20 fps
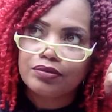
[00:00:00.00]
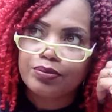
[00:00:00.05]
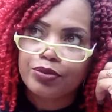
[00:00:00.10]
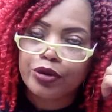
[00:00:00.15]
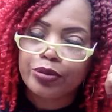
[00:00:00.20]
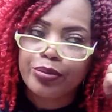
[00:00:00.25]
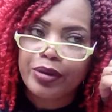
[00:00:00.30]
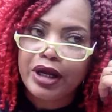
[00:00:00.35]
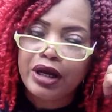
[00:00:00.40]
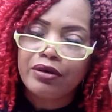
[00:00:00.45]

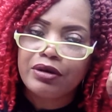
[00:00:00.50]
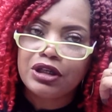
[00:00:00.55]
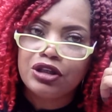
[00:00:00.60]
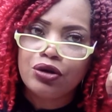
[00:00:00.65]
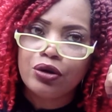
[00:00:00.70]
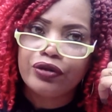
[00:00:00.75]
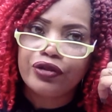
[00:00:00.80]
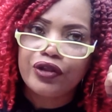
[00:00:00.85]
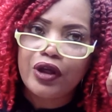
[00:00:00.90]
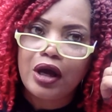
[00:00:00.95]
preparing
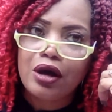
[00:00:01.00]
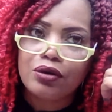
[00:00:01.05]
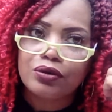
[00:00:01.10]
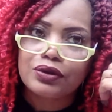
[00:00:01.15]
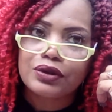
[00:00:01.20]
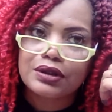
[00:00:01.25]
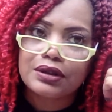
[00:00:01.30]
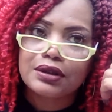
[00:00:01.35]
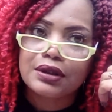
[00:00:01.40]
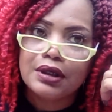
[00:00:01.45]
your
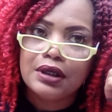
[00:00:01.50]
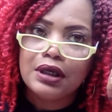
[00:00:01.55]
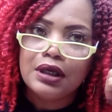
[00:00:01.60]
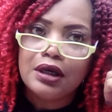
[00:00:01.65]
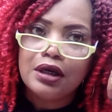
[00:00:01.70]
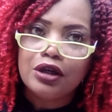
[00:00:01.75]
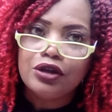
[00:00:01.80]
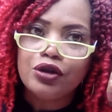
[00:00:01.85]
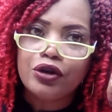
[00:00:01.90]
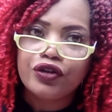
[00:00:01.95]
thoughts
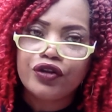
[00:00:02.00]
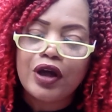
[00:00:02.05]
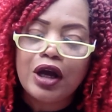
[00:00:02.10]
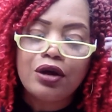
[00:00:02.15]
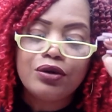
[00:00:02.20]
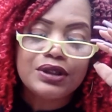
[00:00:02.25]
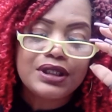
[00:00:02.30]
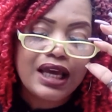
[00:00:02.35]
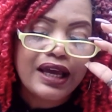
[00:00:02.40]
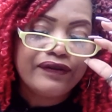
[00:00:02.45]
your
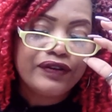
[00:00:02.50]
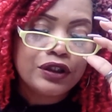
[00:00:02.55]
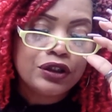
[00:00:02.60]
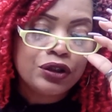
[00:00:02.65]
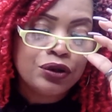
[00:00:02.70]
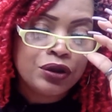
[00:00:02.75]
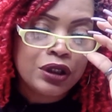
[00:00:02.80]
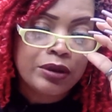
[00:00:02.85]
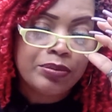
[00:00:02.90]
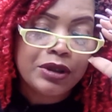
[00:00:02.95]
thoughts have to
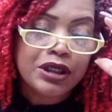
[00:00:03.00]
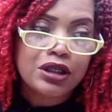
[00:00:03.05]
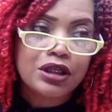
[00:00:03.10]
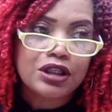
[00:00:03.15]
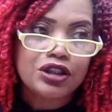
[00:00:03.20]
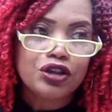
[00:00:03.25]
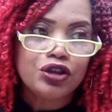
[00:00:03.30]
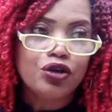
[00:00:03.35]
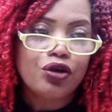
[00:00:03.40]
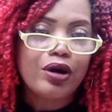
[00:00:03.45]
do that
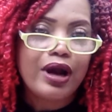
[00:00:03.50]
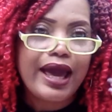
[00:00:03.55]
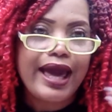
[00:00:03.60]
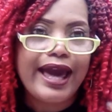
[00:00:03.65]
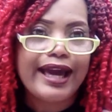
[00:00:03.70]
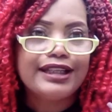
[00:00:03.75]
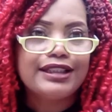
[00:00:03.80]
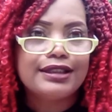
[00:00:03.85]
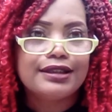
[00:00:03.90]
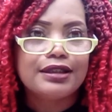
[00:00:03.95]
because your
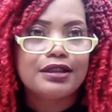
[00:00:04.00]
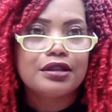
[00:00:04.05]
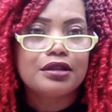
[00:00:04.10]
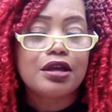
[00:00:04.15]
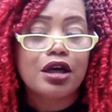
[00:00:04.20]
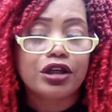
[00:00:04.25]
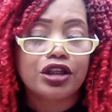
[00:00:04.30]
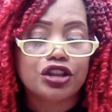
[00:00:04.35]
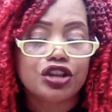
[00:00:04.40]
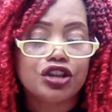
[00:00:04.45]
actions is
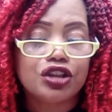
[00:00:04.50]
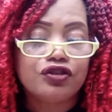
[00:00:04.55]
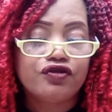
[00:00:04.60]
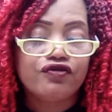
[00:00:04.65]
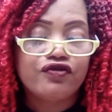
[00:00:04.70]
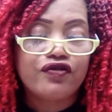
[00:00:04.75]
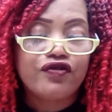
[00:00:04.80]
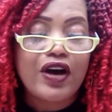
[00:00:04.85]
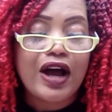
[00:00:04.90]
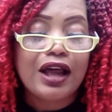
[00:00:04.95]
going to sh-
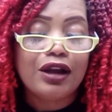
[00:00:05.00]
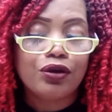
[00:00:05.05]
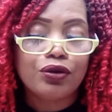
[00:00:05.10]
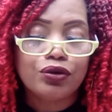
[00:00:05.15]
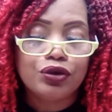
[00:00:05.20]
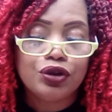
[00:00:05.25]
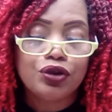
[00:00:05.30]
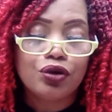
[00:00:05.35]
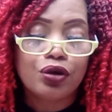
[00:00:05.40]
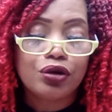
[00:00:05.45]
follow
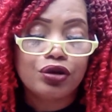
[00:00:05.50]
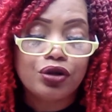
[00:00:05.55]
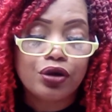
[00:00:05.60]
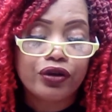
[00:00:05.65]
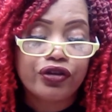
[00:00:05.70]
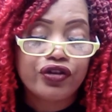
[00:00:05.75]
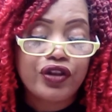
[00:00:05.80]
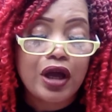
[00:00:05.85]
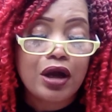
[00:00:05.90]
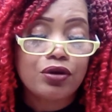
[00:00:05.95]
your, your
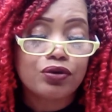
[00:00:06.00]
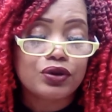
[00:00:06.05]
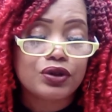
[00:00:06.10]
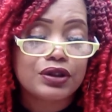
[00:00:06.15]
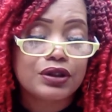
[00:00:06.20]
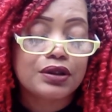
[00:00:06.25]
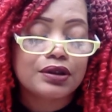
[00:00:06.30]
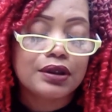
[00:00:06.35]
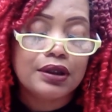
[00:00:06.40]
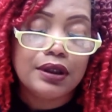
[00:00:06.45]
thoughts.
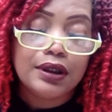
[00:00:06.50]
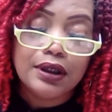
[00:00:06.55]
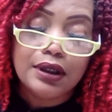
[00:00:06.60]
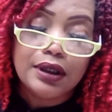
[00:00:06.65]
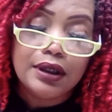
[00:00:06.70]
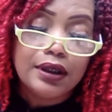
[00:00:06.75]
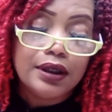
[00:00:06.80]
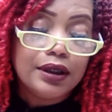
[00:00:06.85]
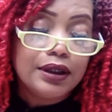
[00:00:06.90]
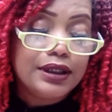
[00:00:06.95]

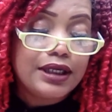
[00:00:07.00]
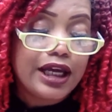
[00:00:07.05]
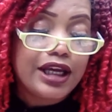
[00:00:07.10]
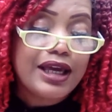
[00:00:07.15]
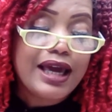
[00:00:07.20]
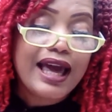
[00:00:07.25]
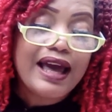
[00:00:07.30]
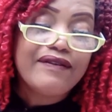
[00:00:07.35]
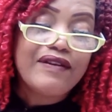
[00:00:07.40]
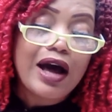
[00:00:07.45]
Now you
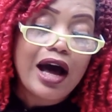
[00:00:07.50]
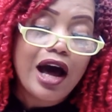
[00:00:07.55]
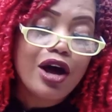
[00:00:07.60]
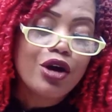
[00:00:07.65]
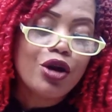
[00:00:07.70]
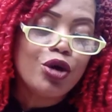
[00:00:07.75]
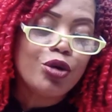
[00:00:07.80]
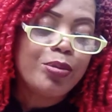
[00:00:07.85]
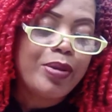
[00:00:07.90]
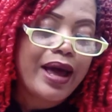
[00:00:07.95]
have
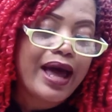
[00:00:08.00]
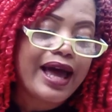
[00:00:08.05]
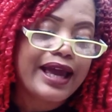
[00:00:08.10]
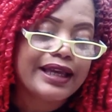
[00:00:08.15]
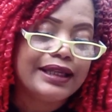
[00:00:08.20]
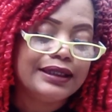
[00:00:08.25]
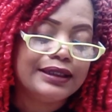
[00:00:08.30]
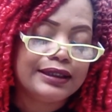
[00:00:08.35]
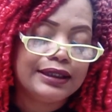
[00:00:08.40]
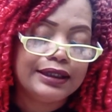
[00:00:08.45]

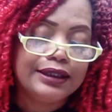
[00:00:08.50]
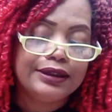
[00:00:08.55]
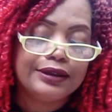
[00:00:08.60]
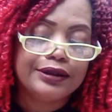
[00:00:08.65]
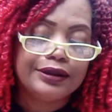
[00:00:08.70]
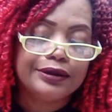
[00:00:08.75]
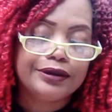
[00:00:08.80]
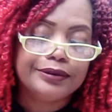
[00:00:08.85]
autopilot here.